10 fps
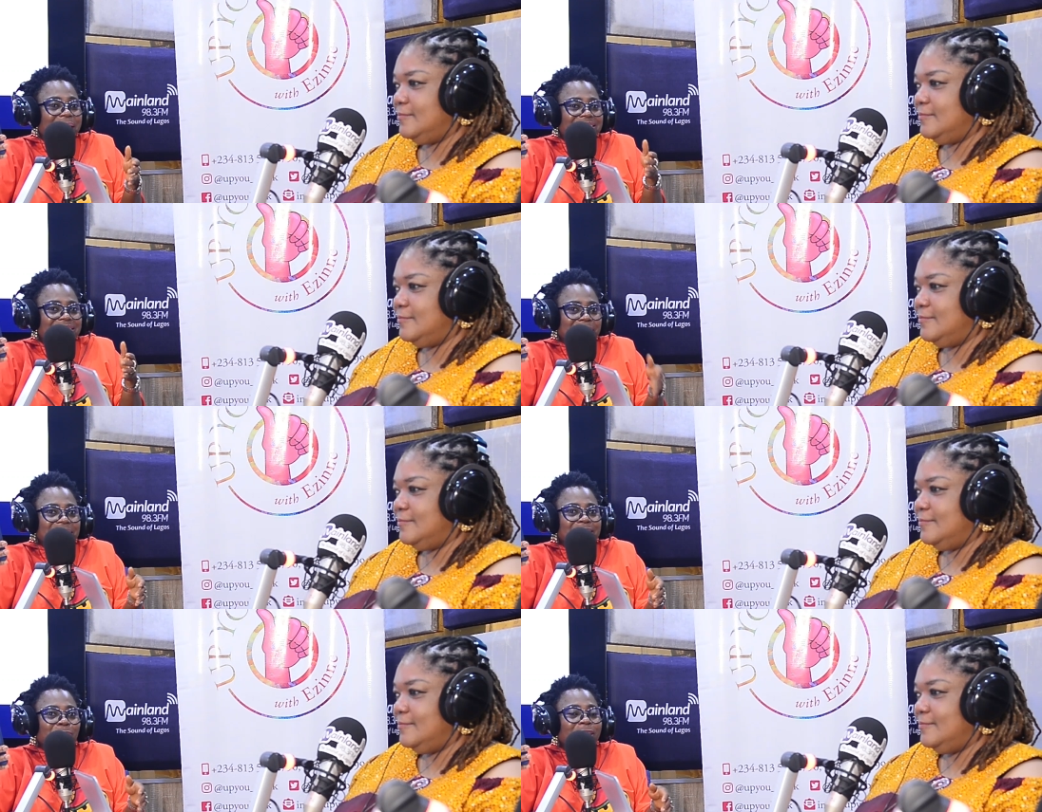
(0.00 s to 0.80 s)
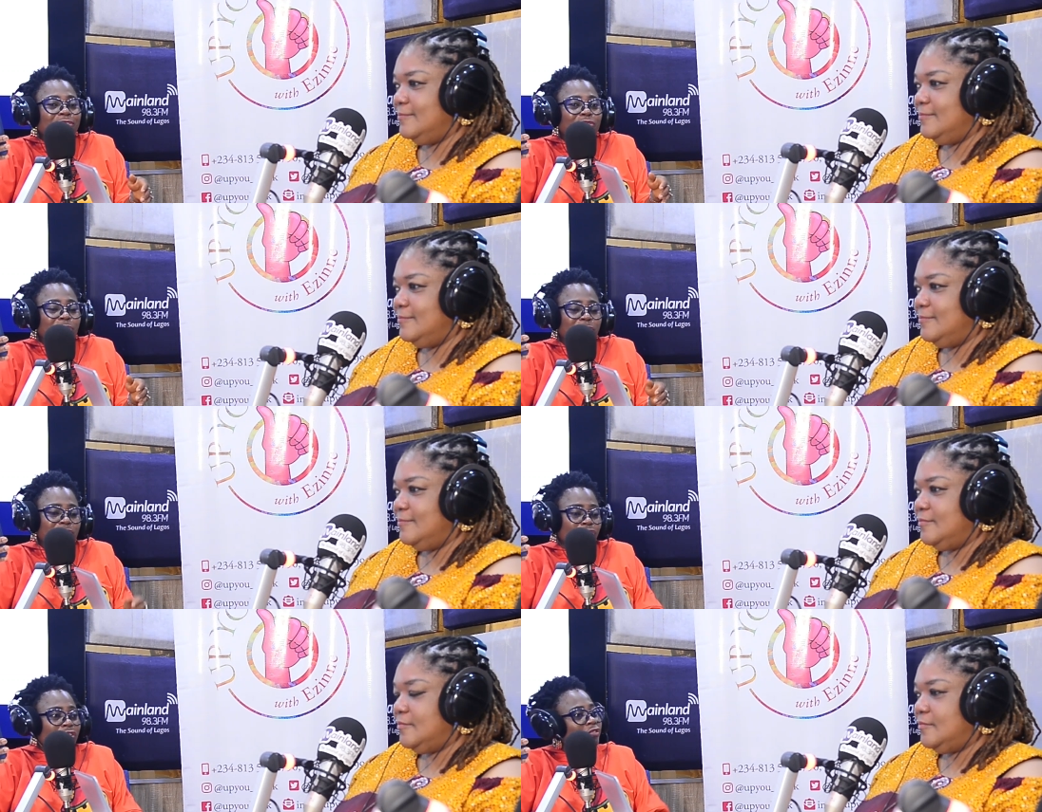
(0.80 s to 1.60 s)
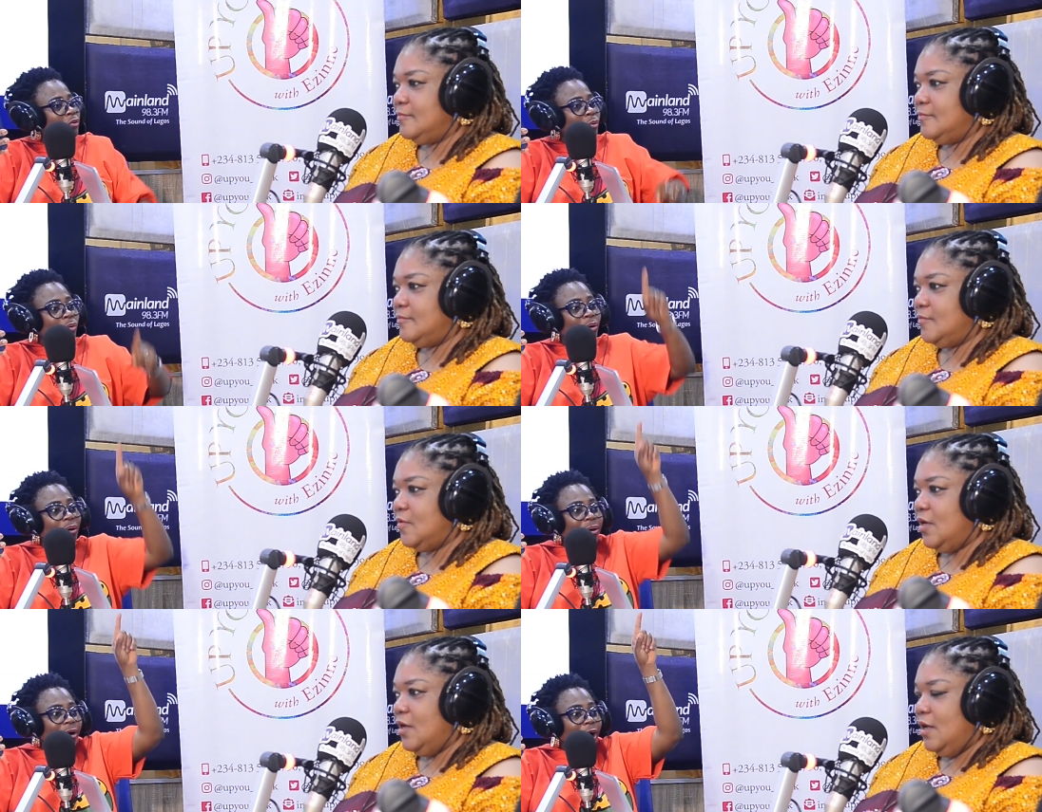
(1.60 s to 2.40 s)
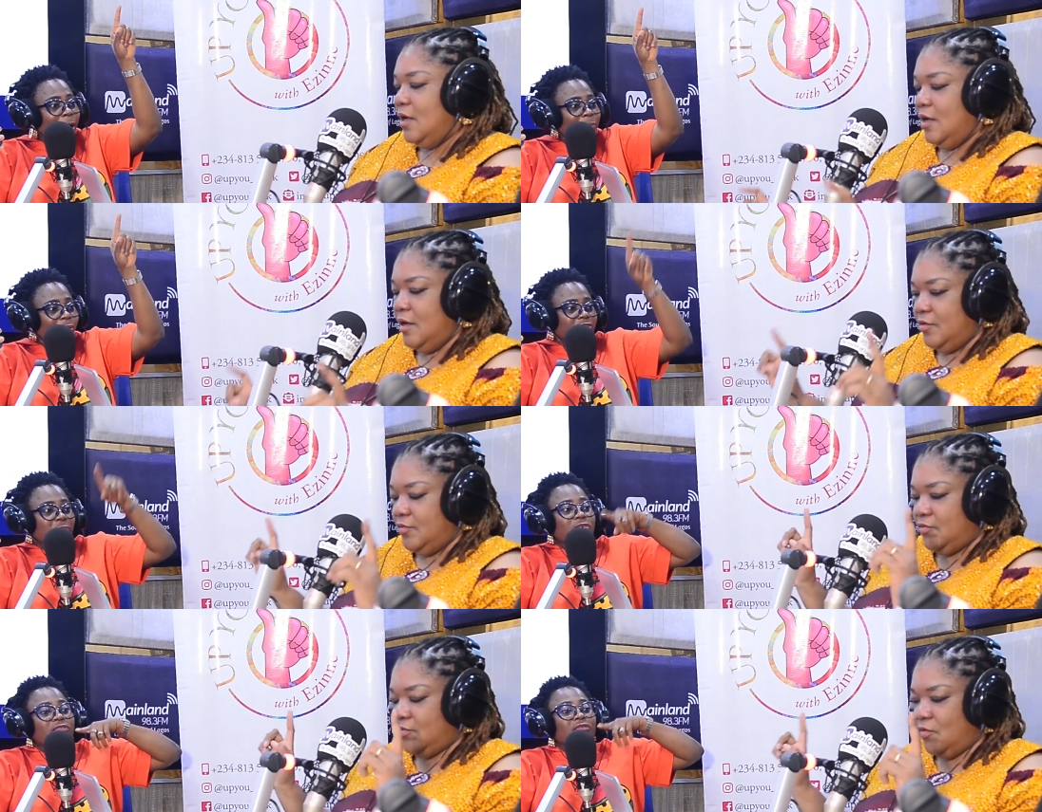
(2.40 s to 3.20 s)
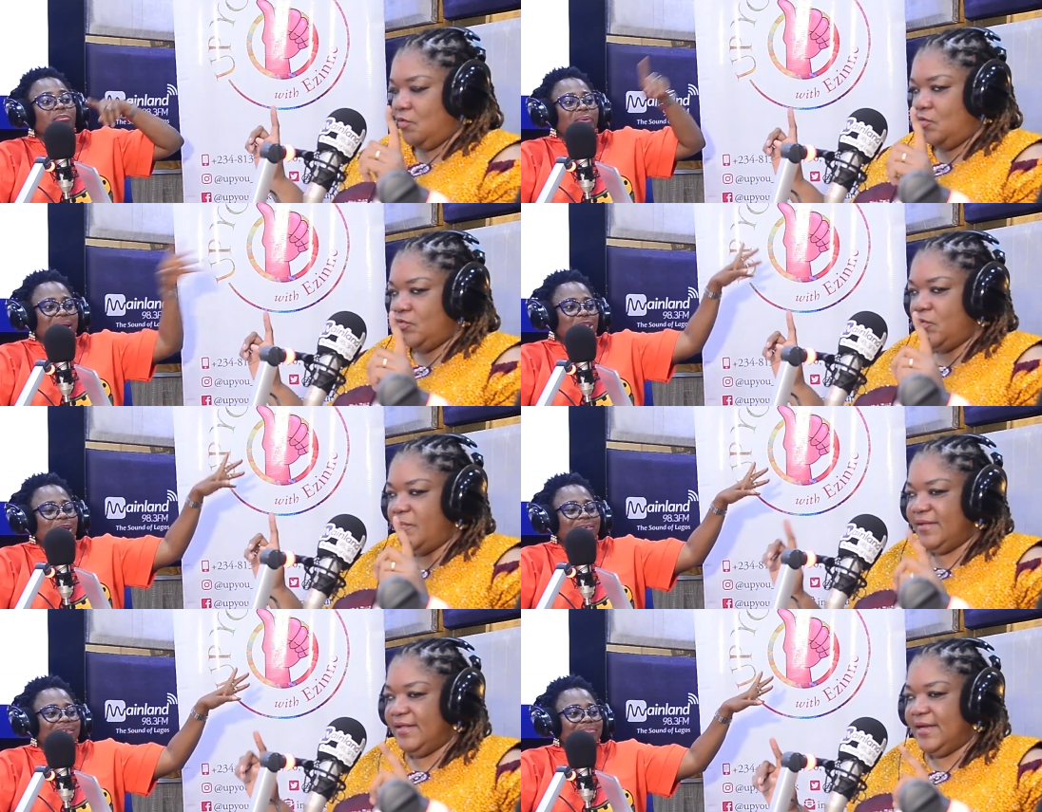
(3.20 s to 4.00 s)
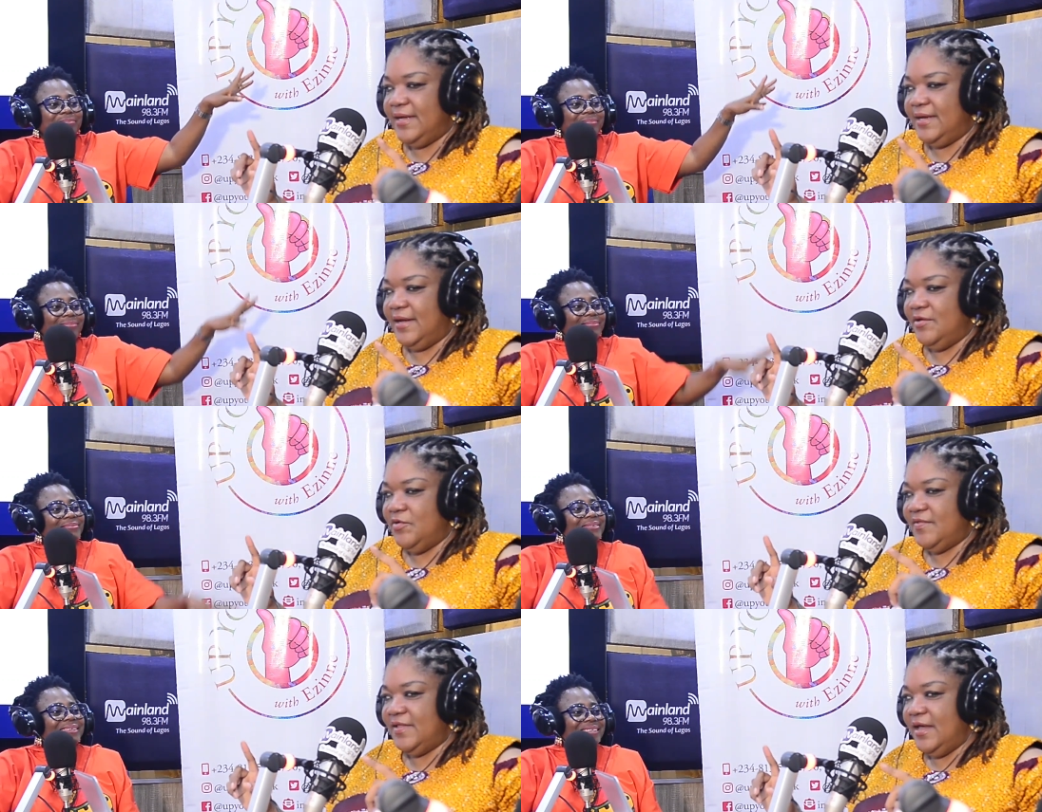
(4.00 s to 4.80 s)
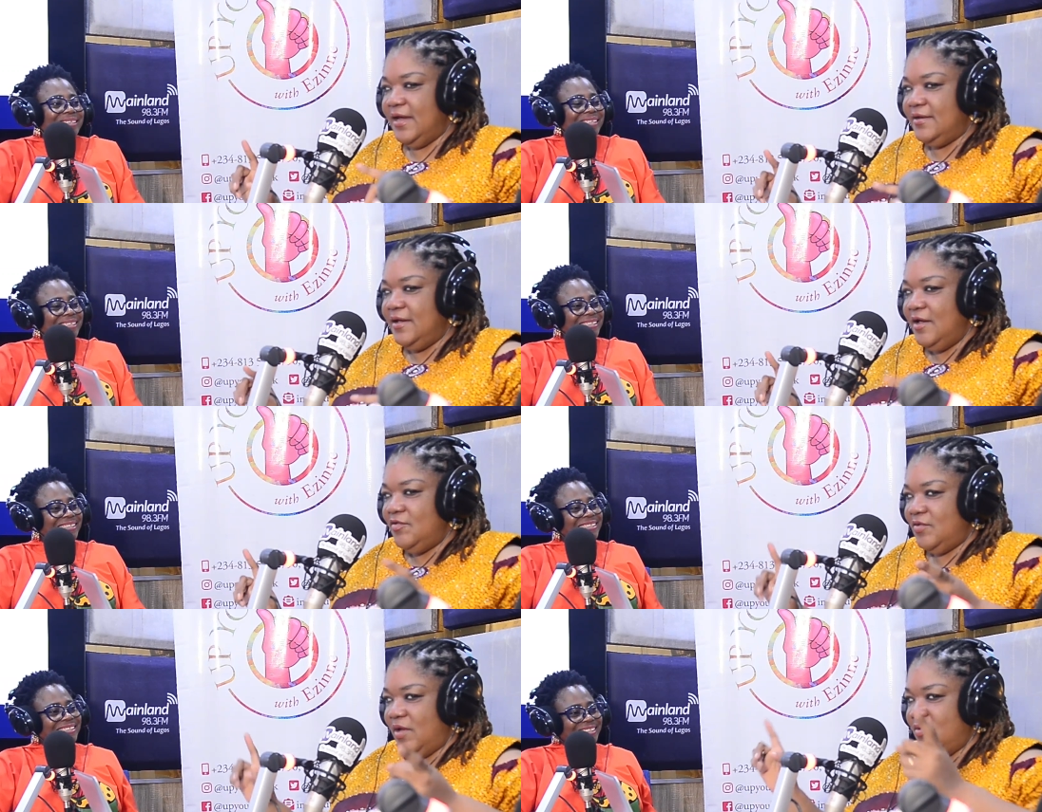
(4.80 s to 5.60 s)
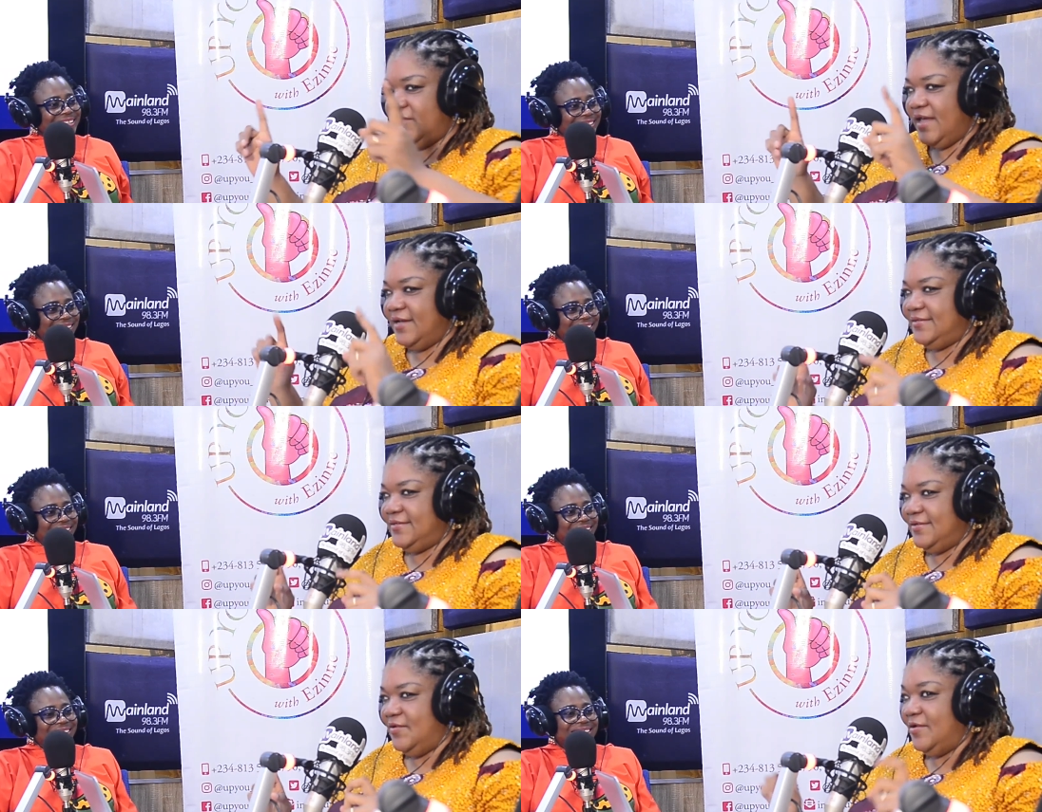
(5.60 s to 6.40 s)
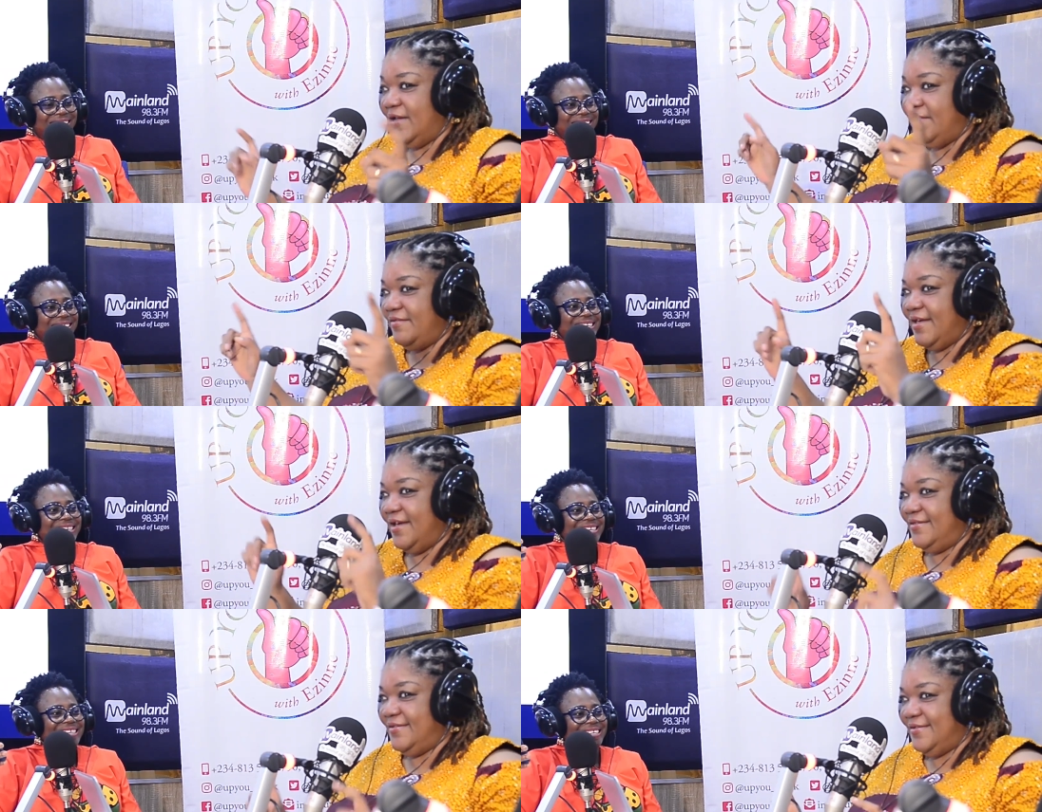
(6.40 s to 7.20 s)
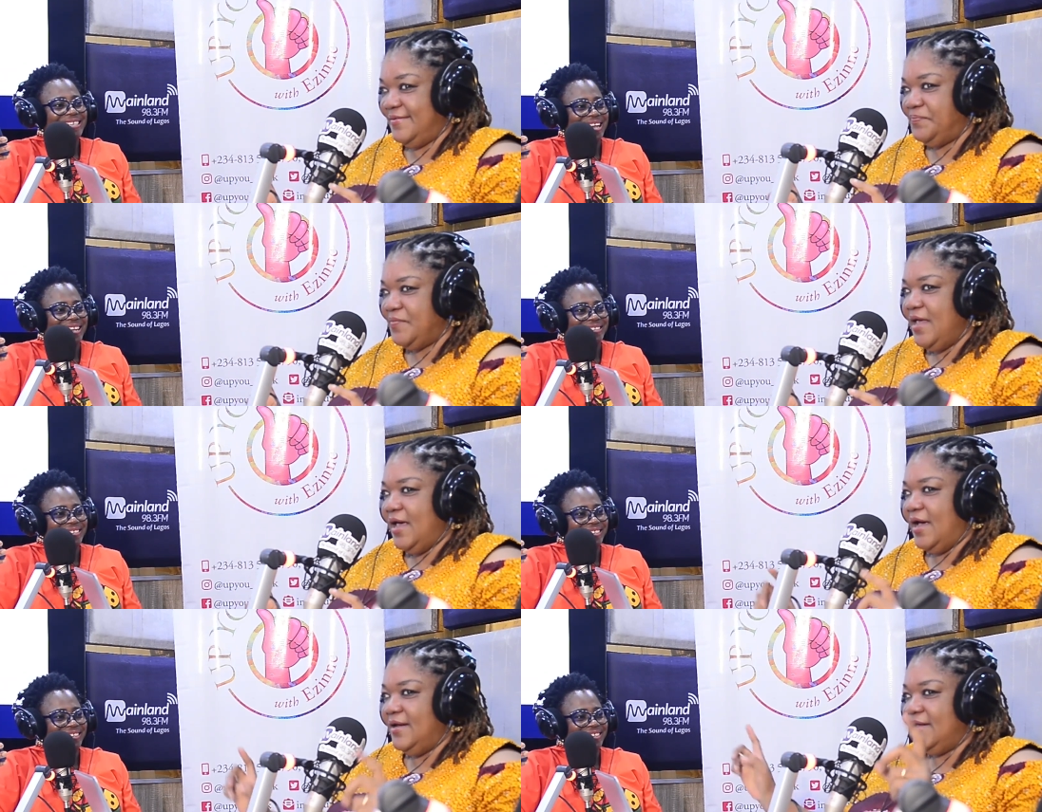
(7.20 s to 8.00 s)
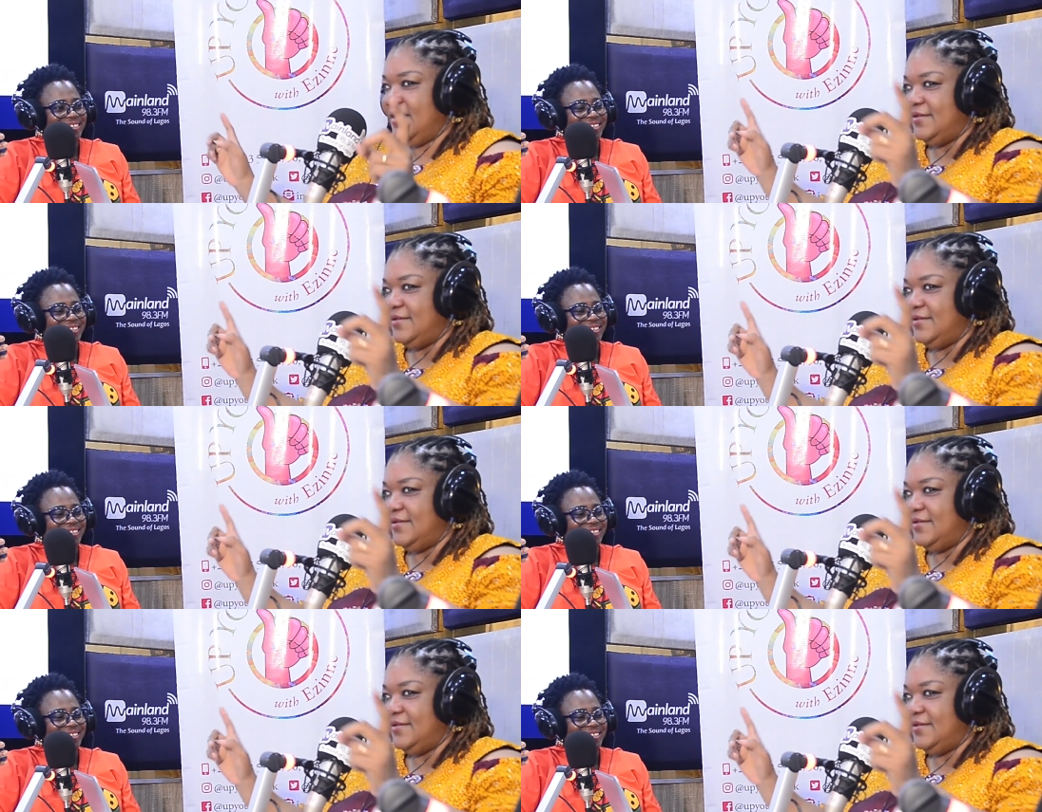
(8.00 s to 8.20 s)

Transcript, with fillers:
Speaker 1: has made it, we are not supposed to just grow up. We're supposed so, to brush So basically,
Speaker 2: out. now you're saying so there was Kate or there is Kate. Yes. And